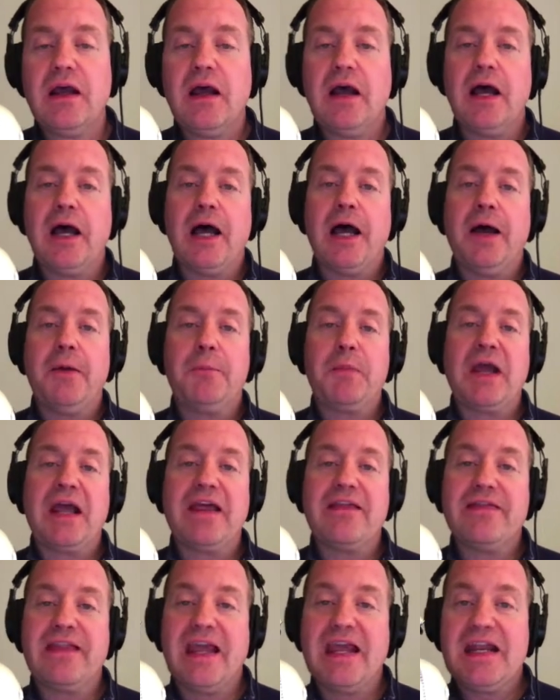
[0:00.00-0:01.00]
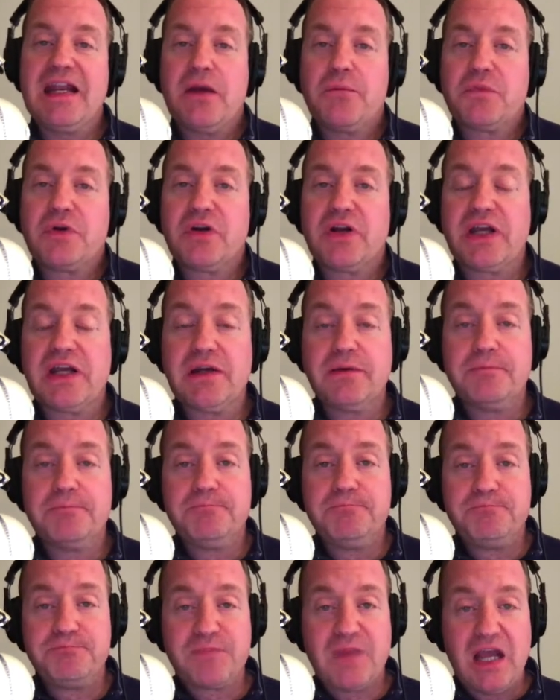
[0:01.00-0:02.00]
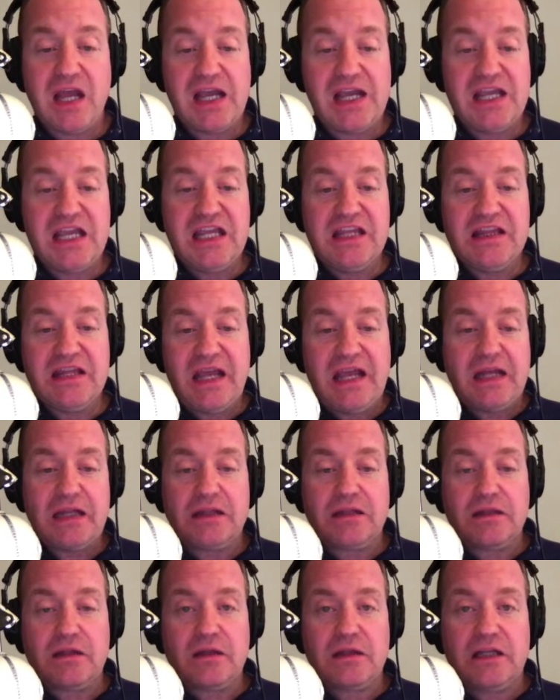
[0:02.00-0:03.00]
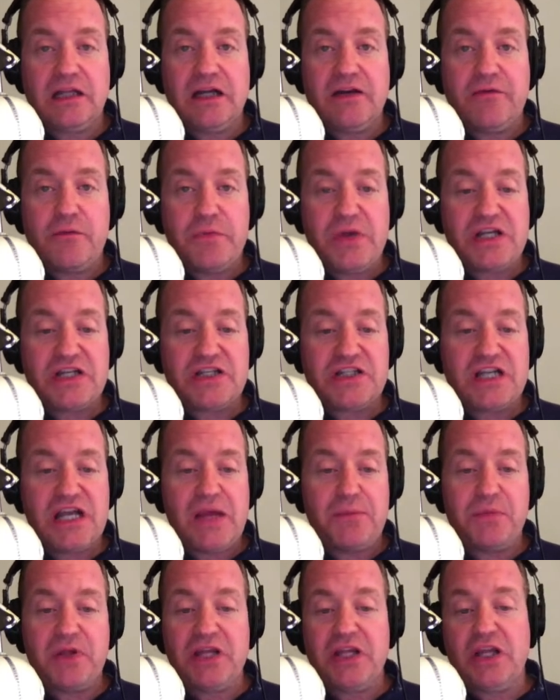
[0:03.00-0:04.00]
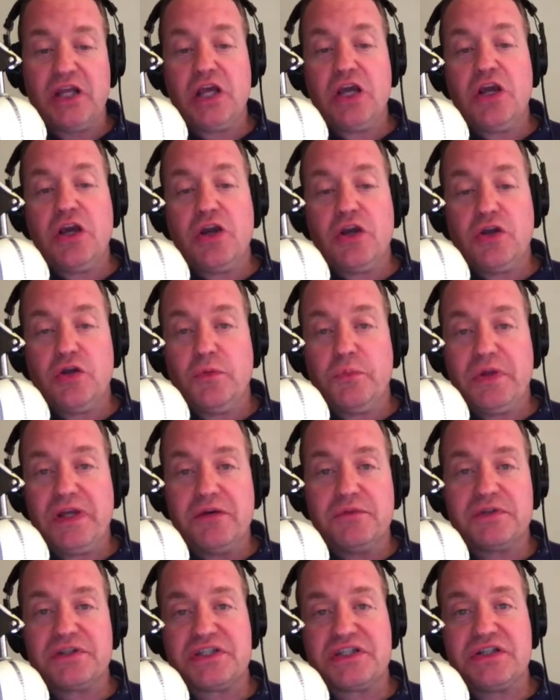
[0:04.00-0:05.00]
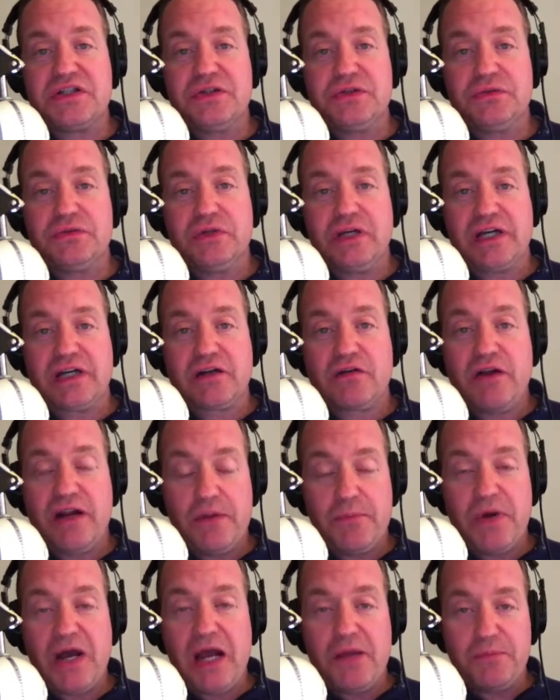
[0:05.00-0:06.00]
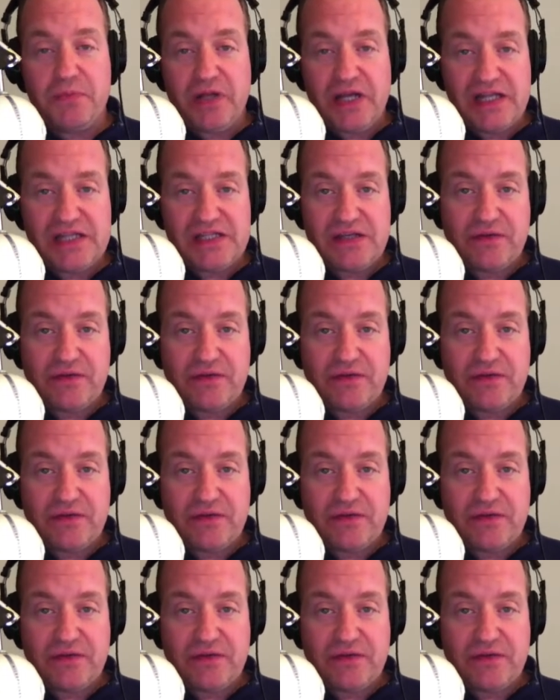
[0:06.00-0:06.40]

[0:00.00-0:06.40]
And then I'm going to, in that CloudFormation template, you'll be able to create a pipeline.